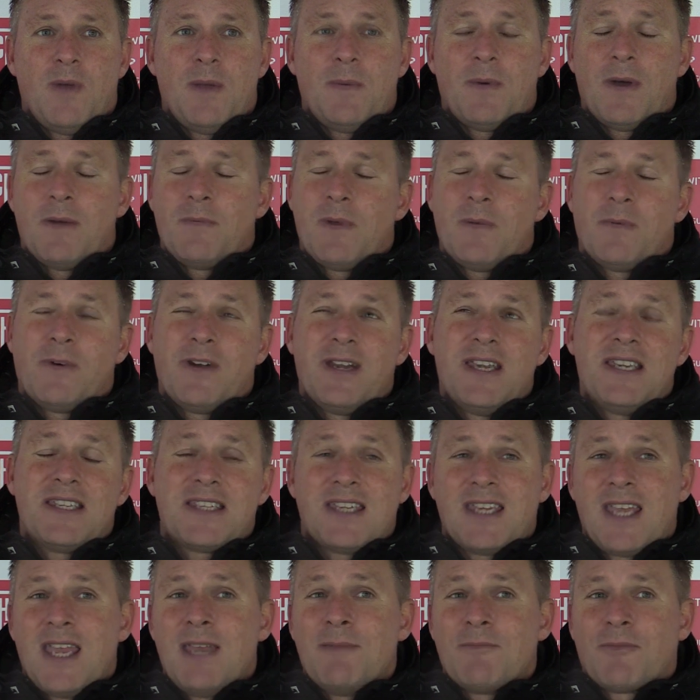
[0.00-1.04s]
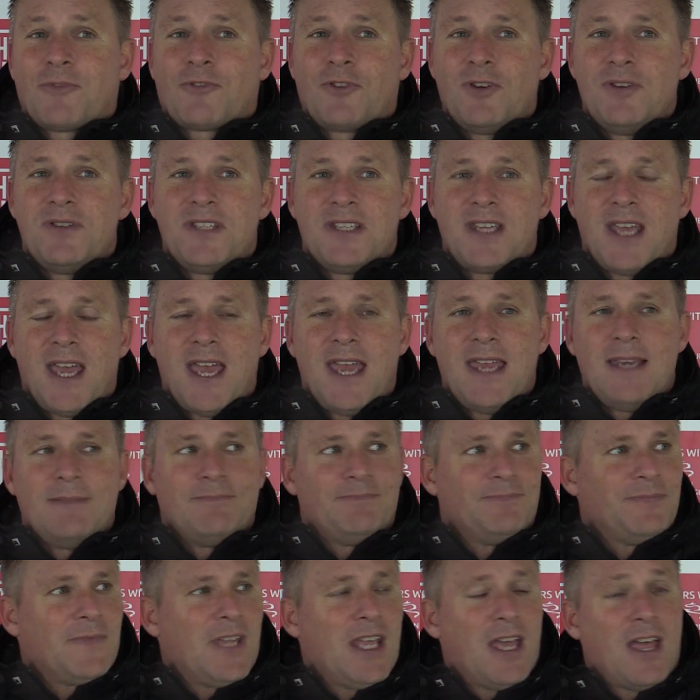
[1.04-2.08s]
we were easing him through today.
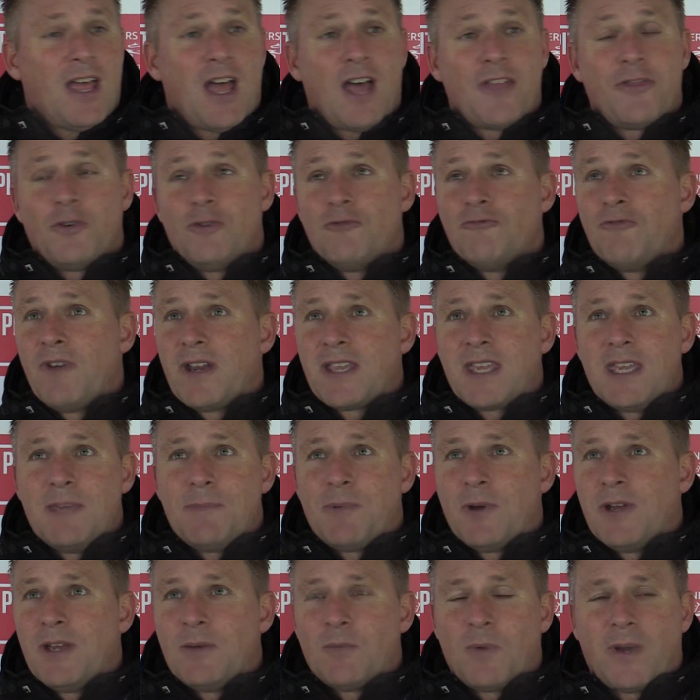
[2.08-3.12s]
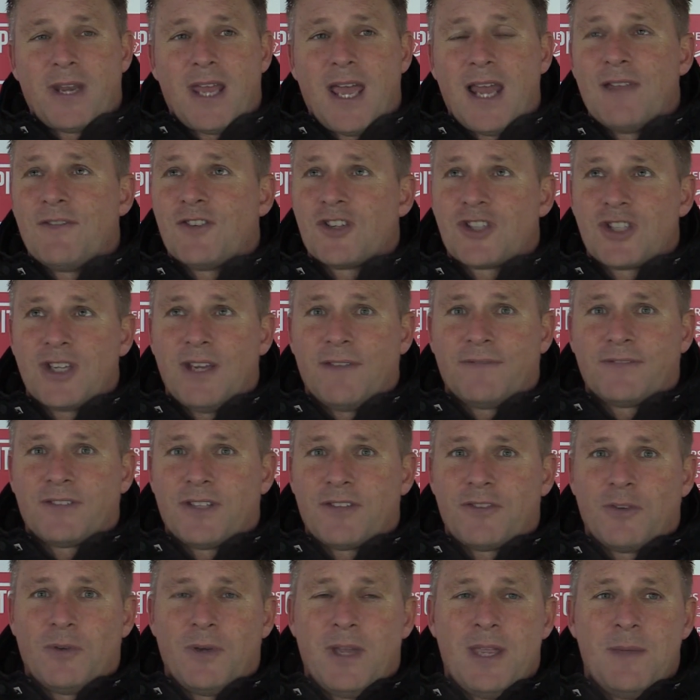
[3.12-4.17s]
I thought Ricky put in one hell of a shift.
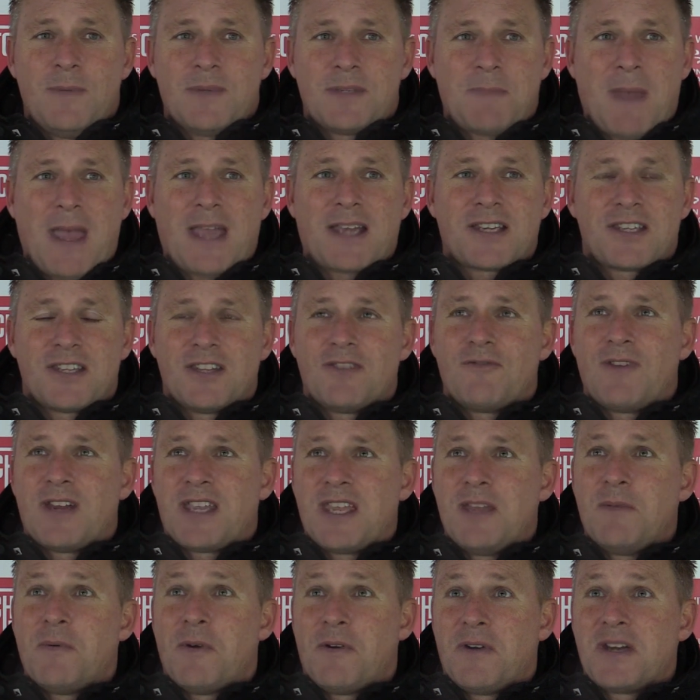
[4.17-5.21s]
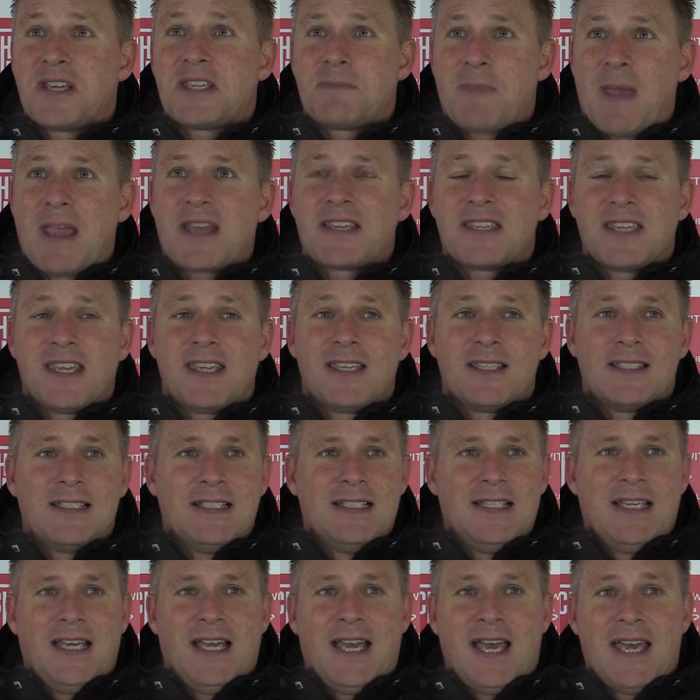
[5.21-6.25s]
I thought he was back to the Ricky we're expecting,
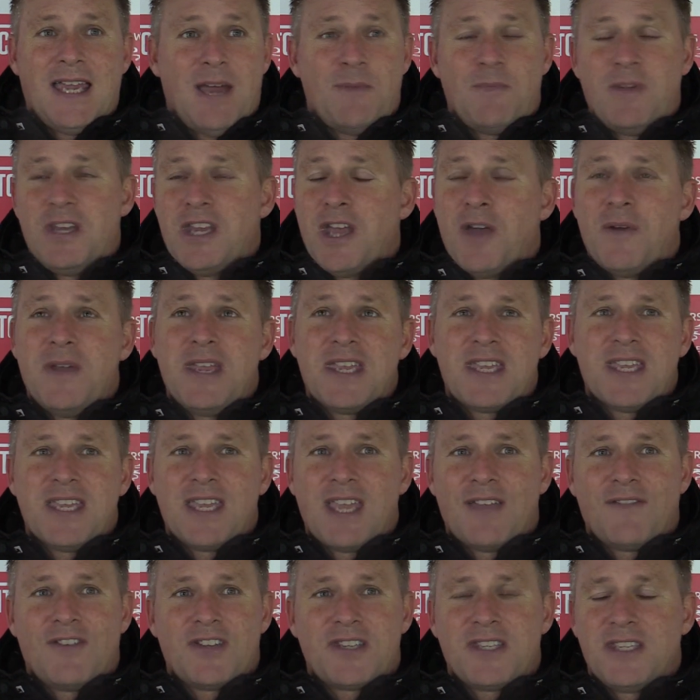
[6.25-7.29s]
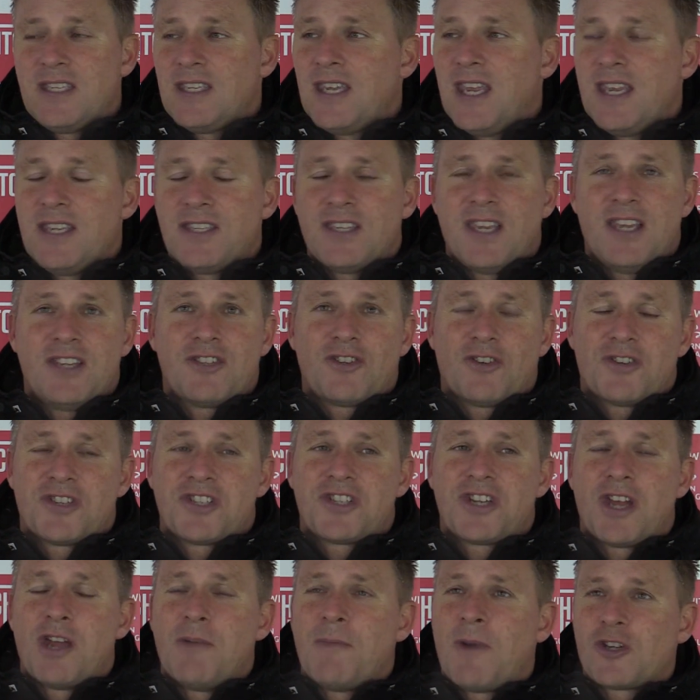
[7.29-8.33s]
and we know he can give us. He's got
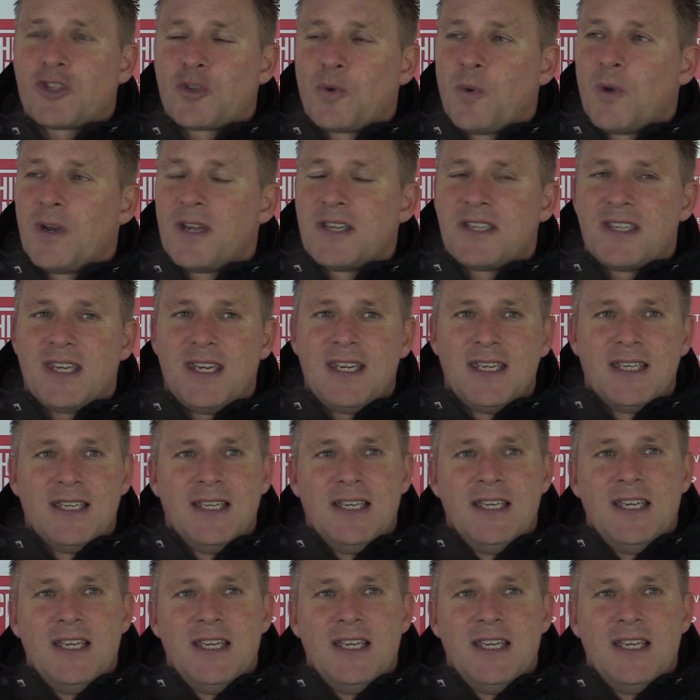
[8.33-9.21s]
so much quality.